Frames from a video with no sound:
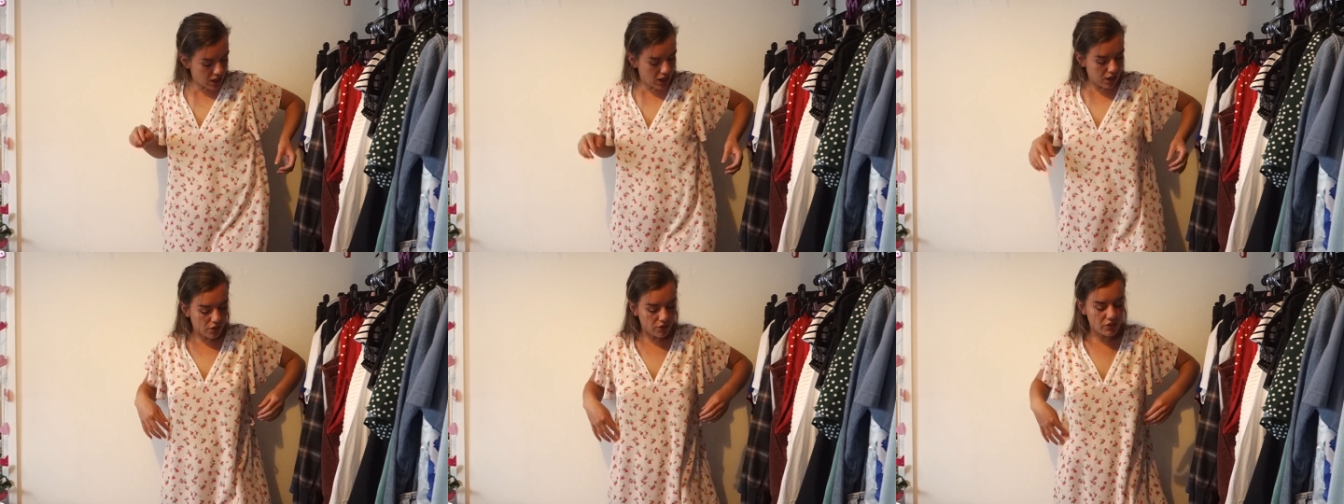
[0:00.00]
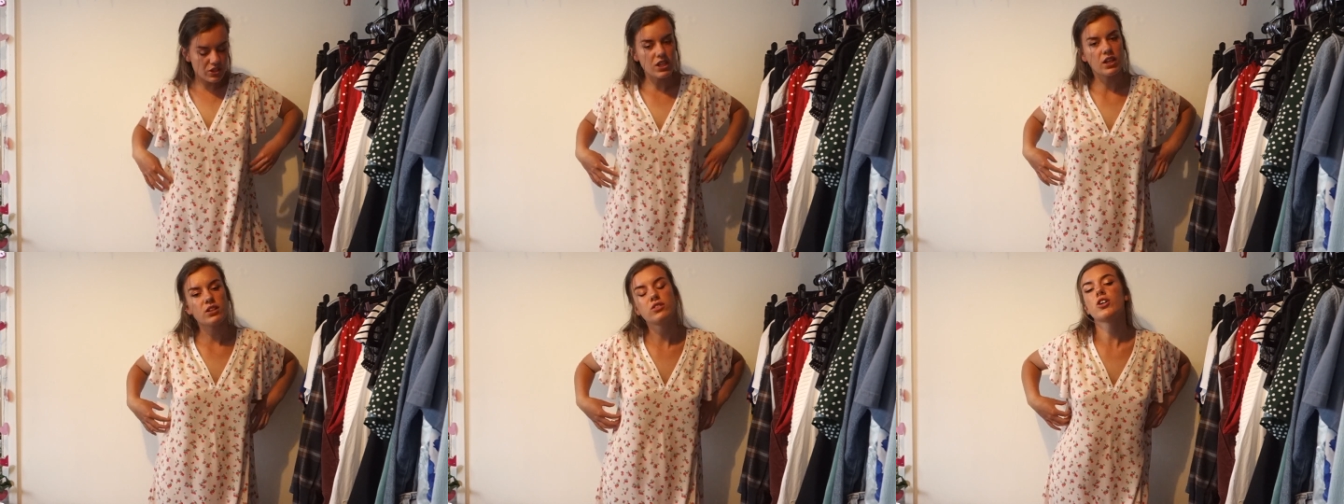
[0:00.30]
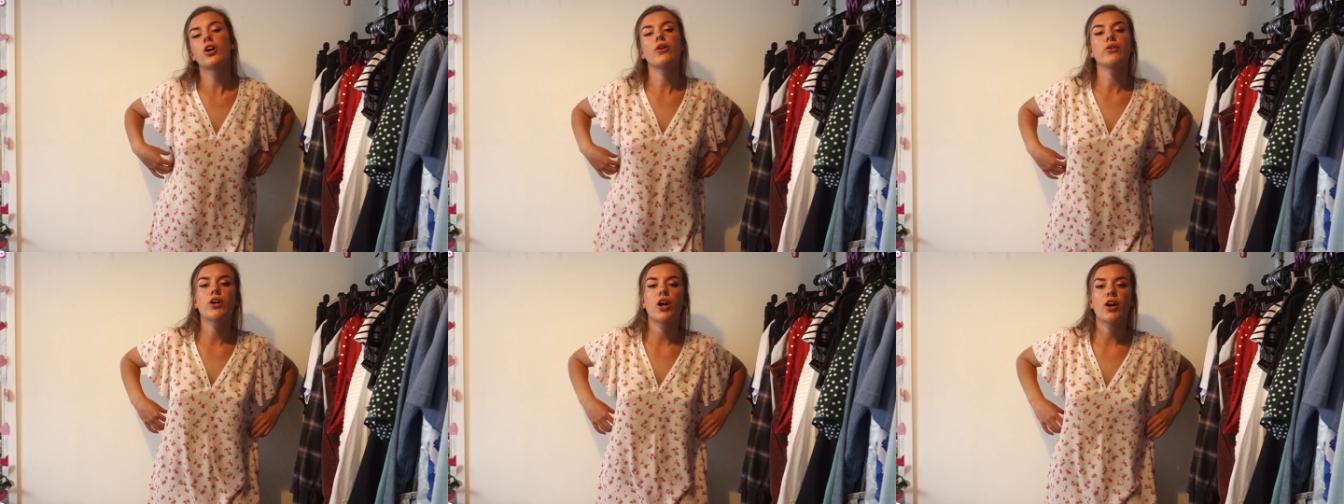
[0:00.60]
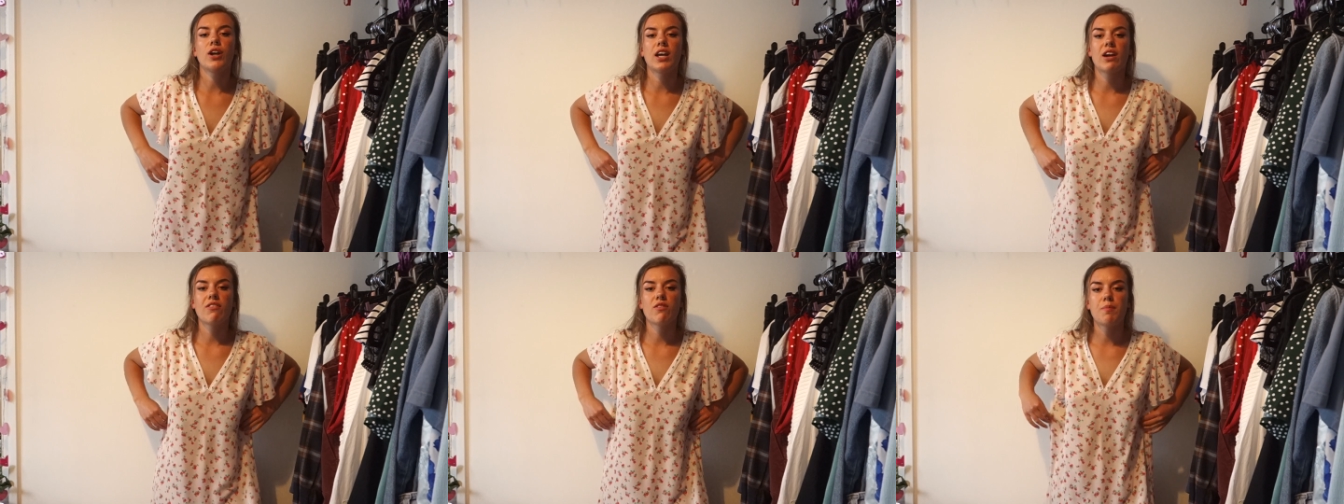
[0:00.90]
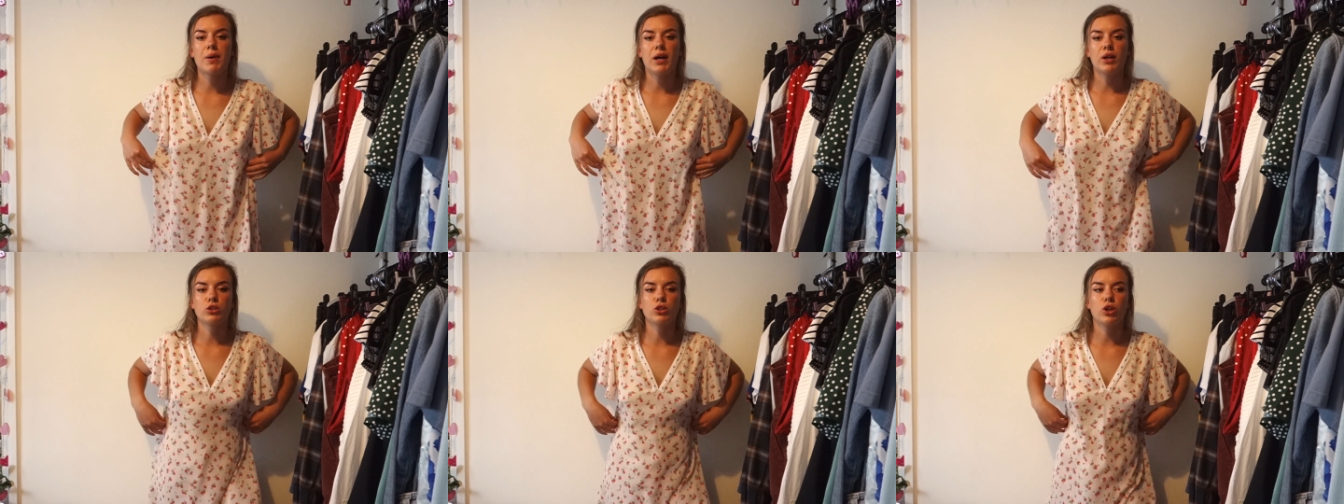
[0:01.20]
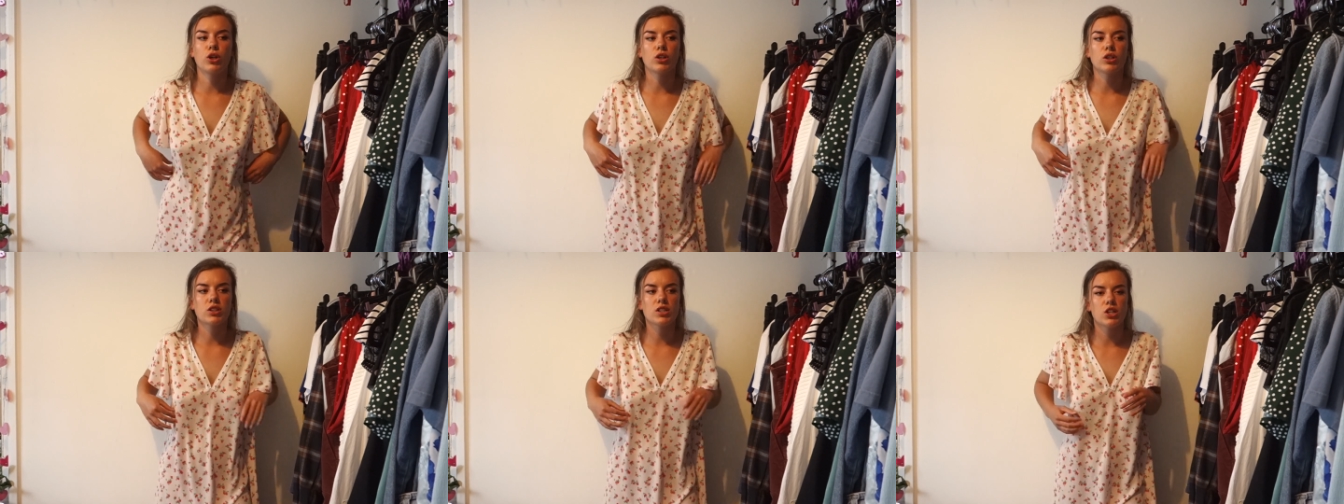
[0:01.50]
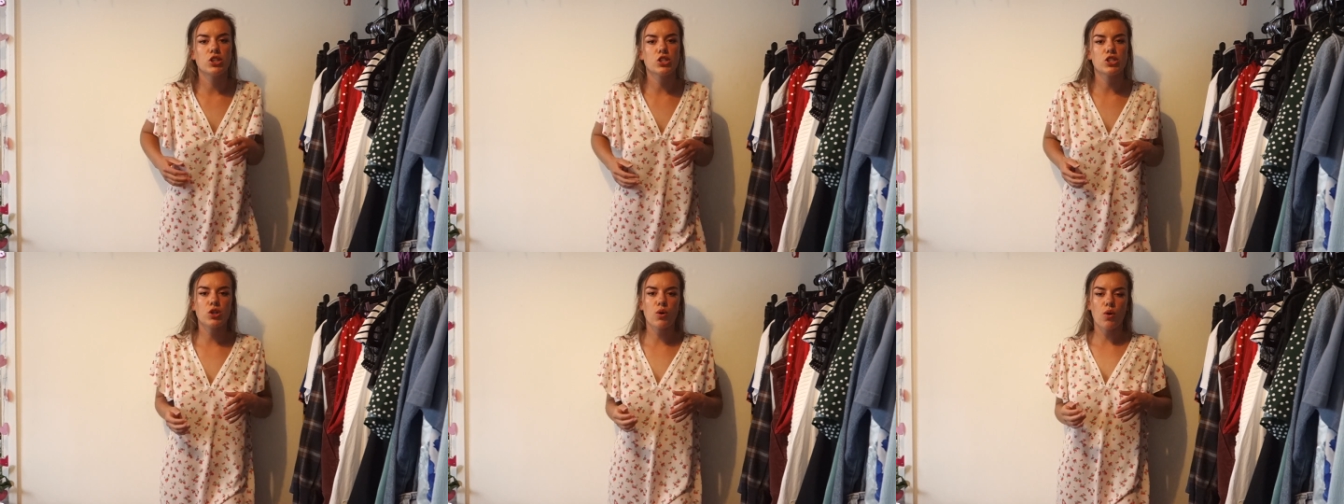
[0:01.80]
and obviously I don't currently have a belt on because I
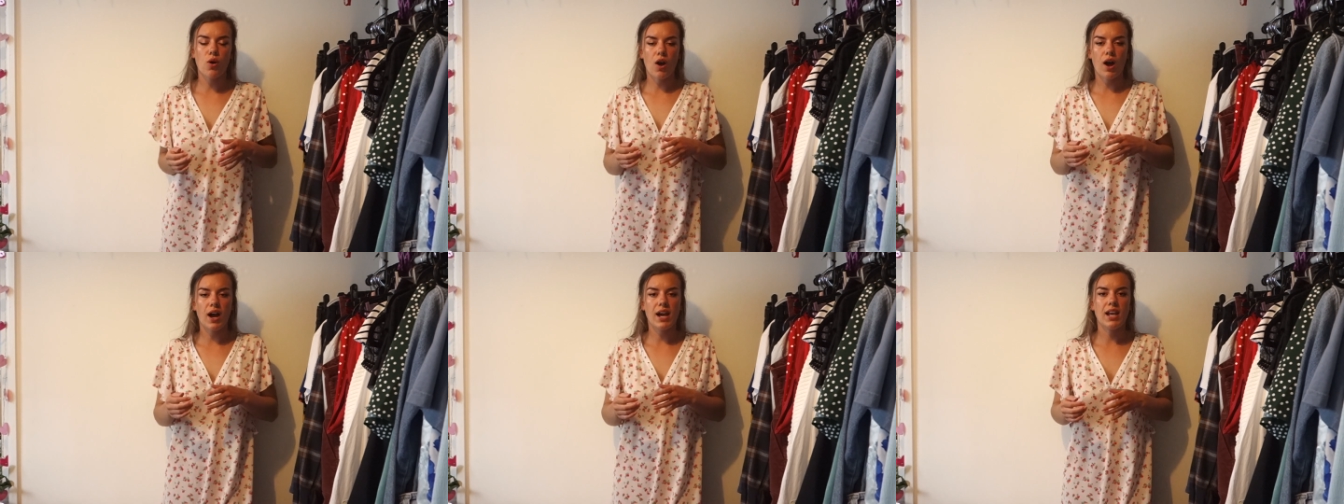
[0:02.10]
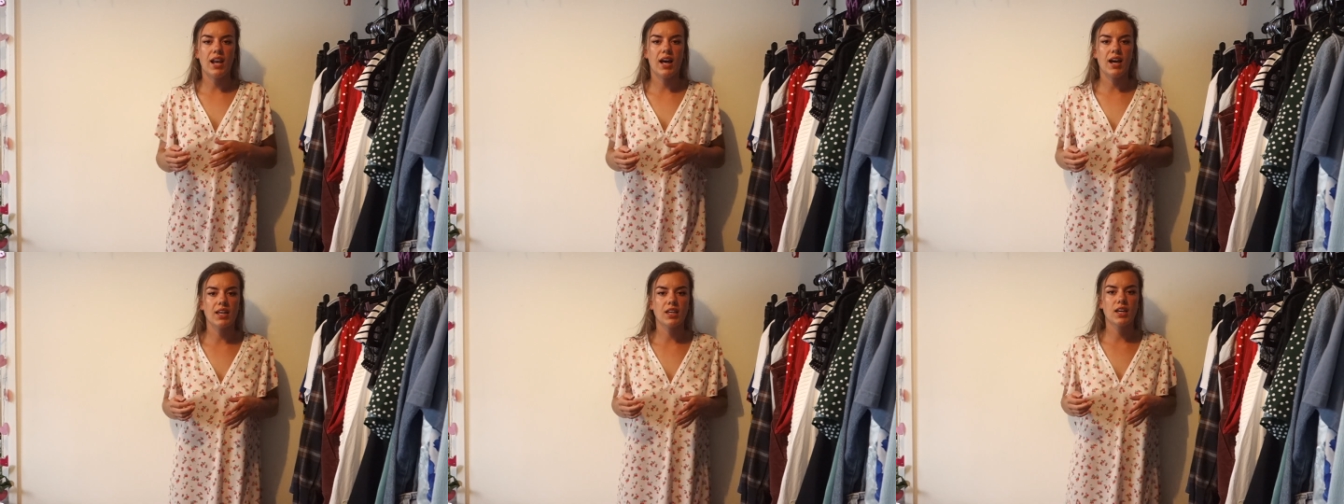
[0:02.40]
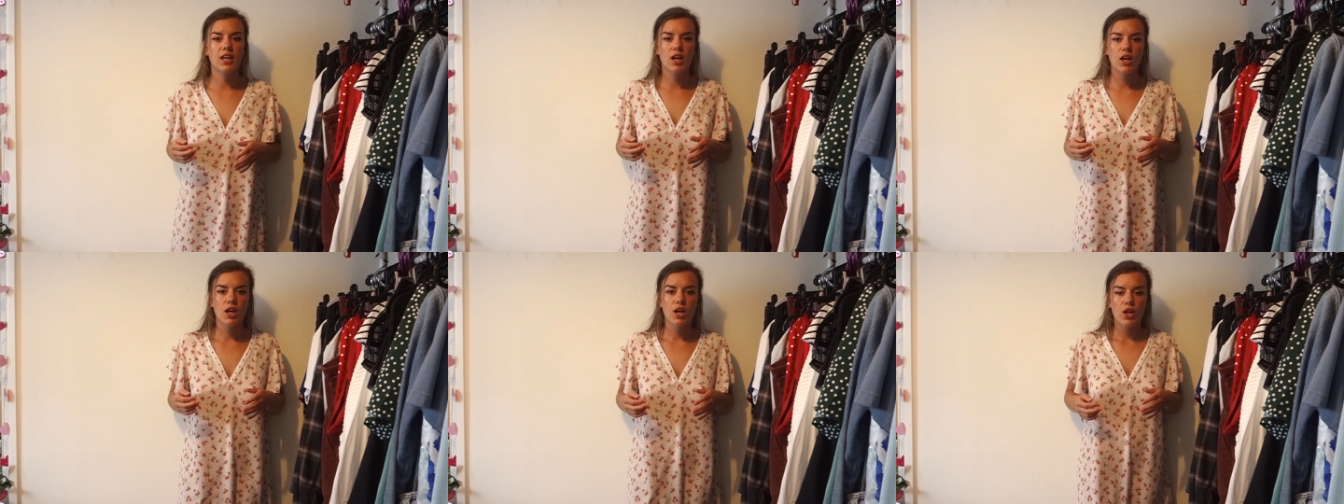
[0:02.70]
just quite like